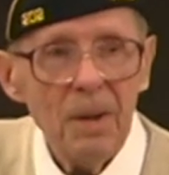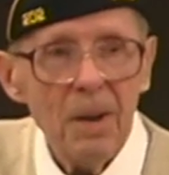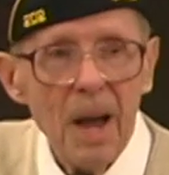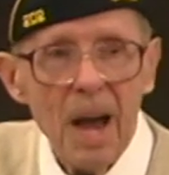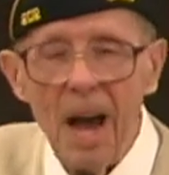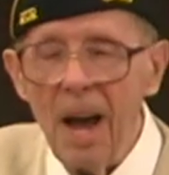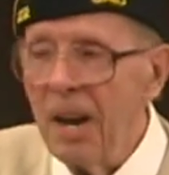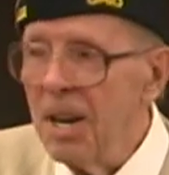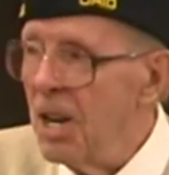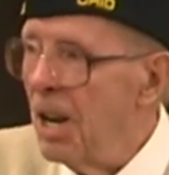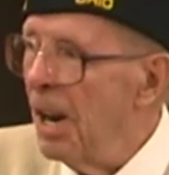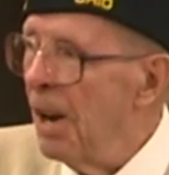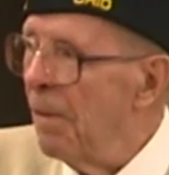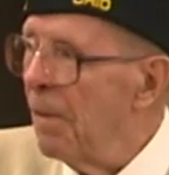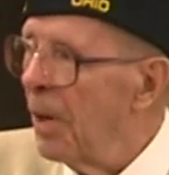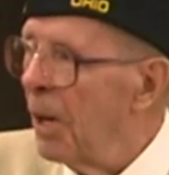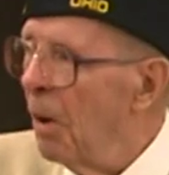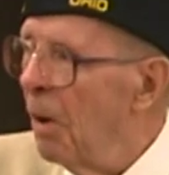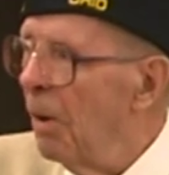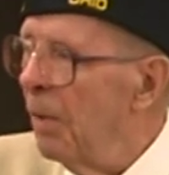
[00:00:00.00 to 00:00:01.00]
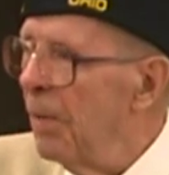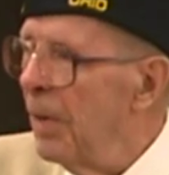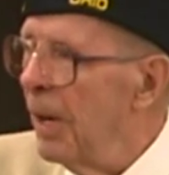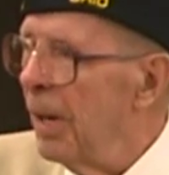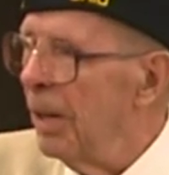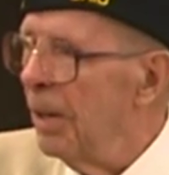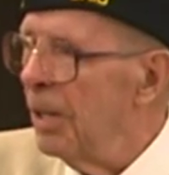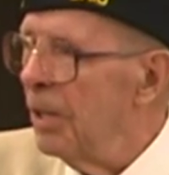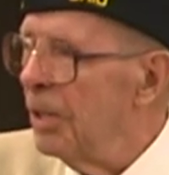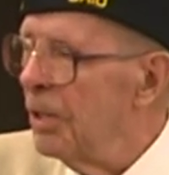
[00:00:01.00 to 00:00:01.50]
How are you ever going to
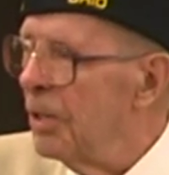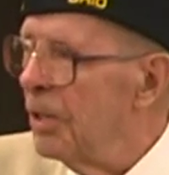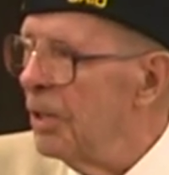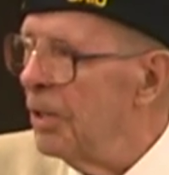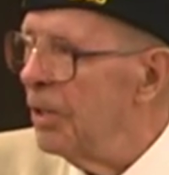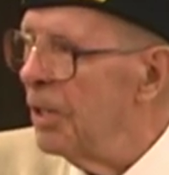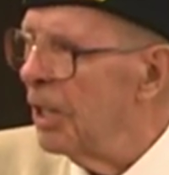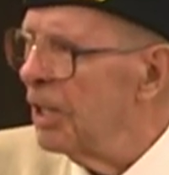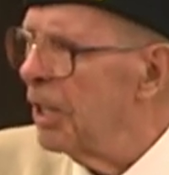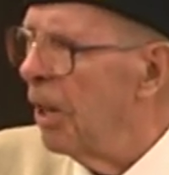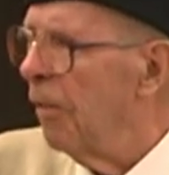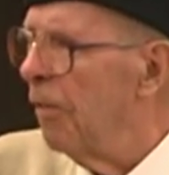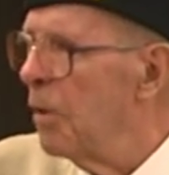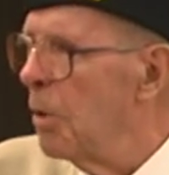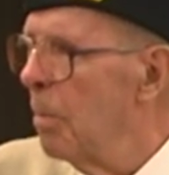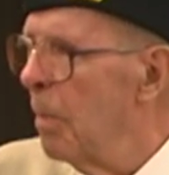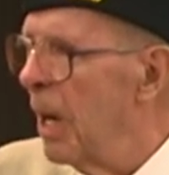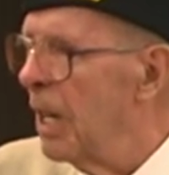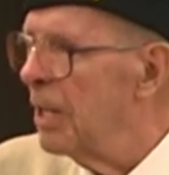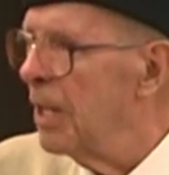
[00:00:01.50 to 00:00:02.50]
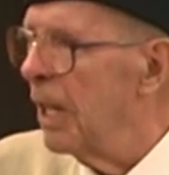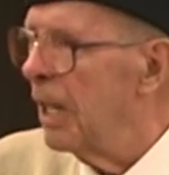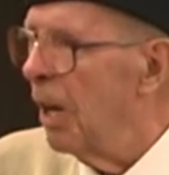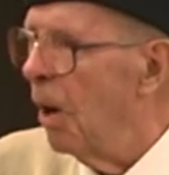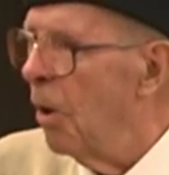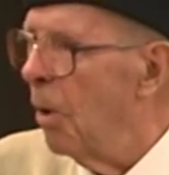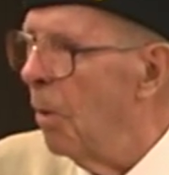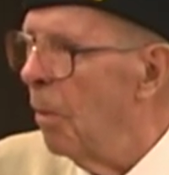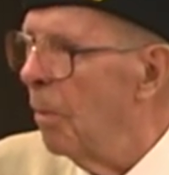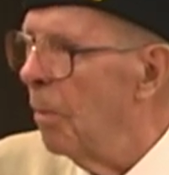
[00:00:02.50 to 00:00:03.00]
figure it? Just a few months
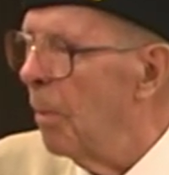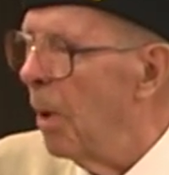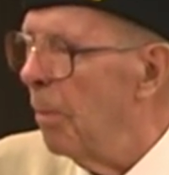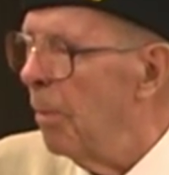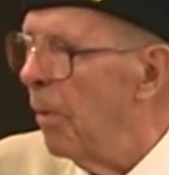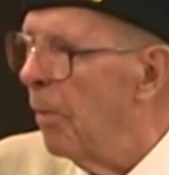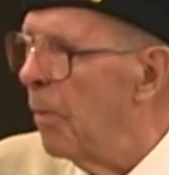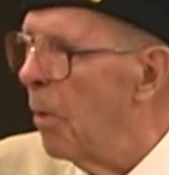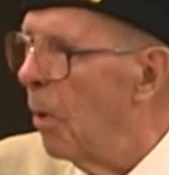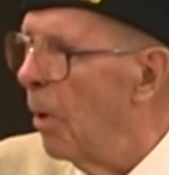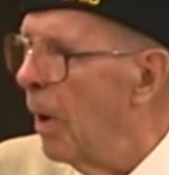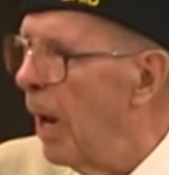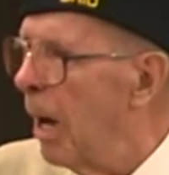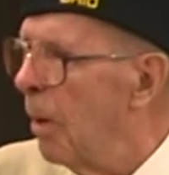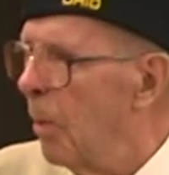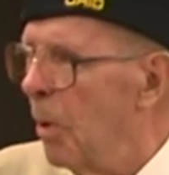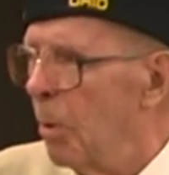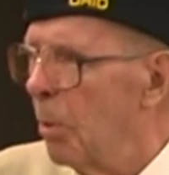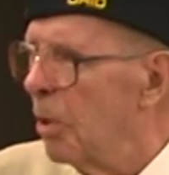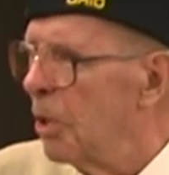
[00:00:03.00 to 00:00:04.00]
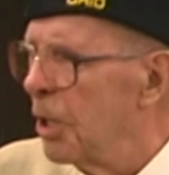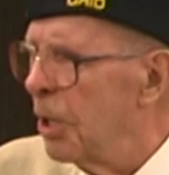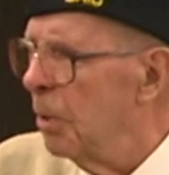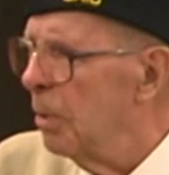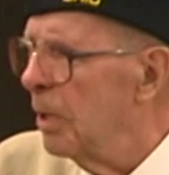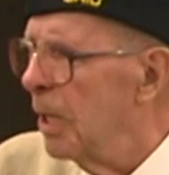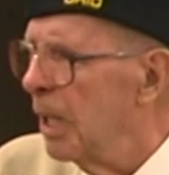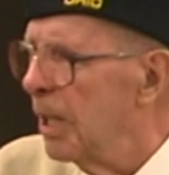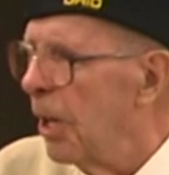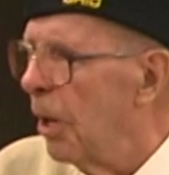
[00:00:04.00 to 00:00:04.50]
ago, before that, we were
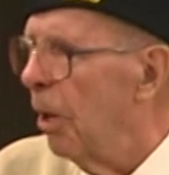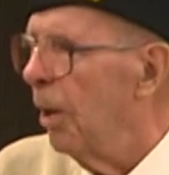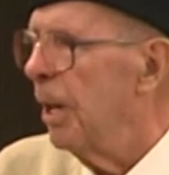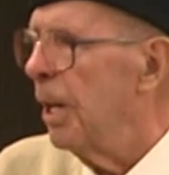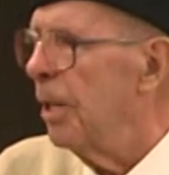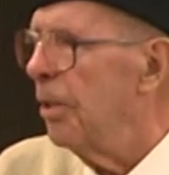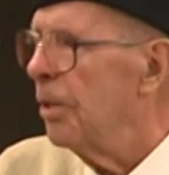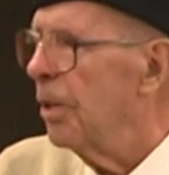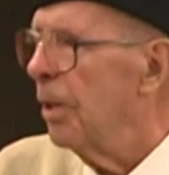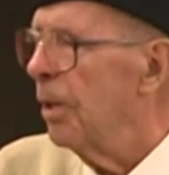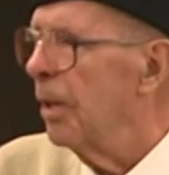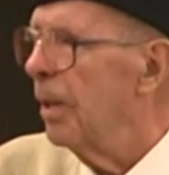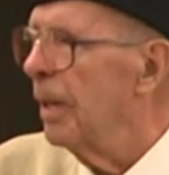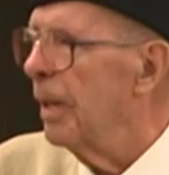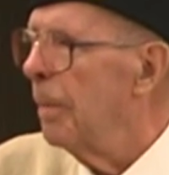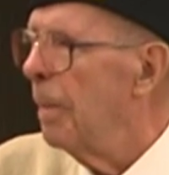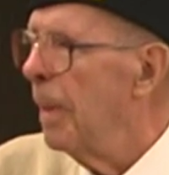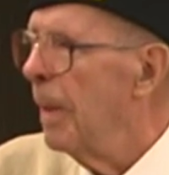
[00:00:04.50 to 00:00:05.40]
shooting and killing each other.